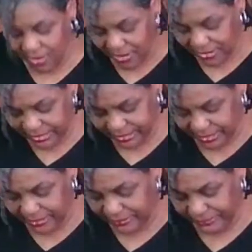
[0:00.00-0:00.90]

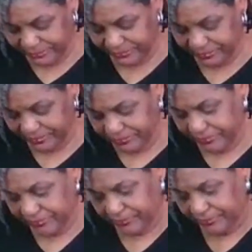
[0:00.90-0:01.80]
Awesome.
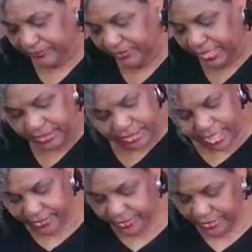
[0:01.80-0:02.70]

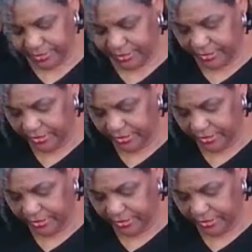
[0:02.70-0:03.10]
Out of there.